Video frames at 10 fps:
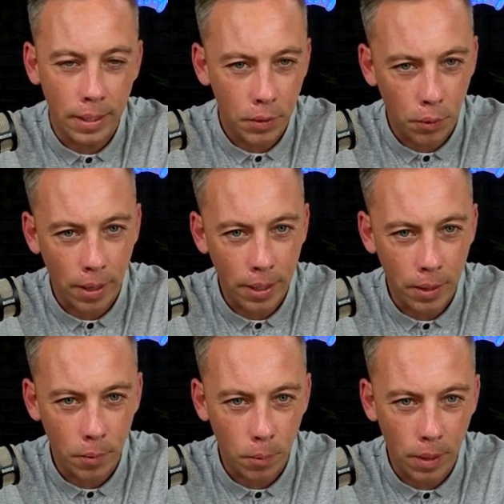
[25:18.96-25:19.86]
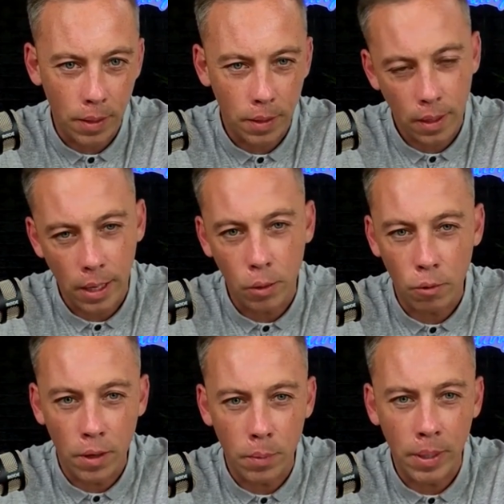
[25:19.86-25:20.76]
integrate with
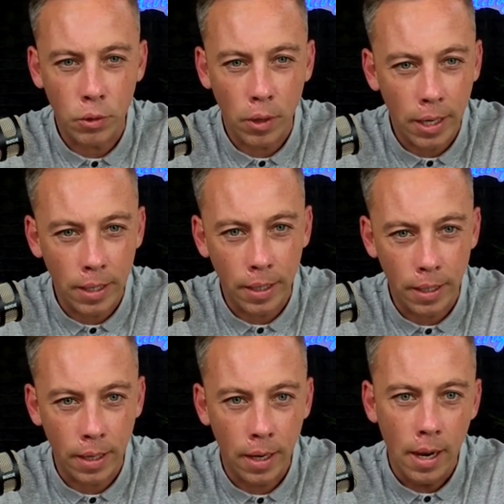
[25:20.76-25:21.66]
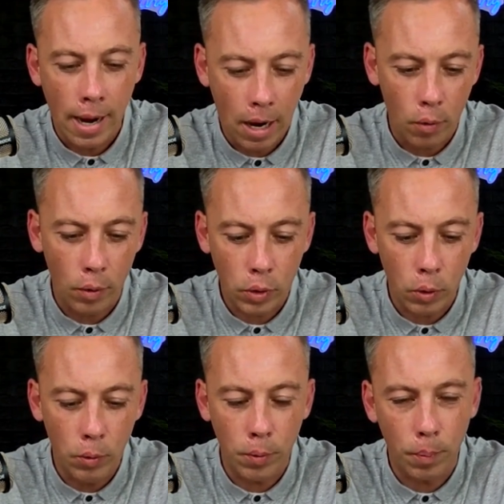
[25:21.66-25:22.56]
algorithmic trading and how the
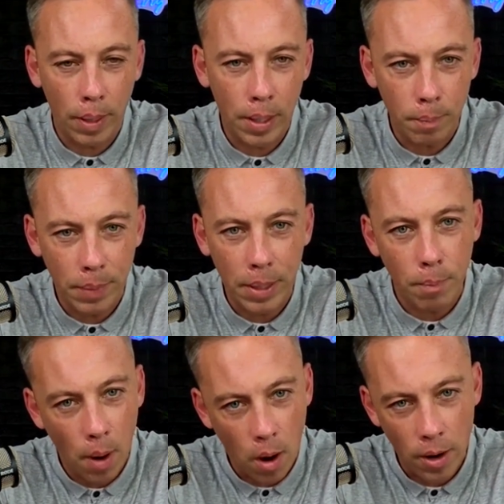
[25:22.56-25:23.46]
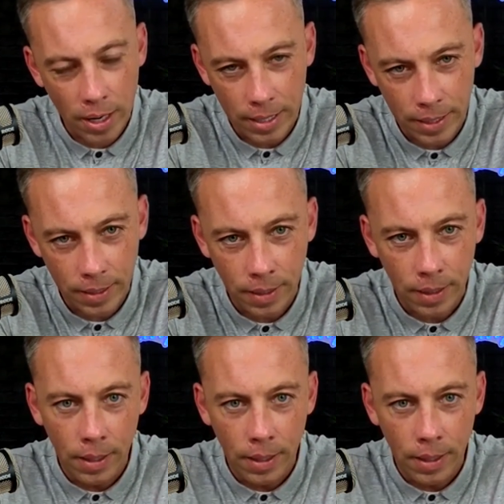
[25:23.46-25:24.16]
two can play a big part in,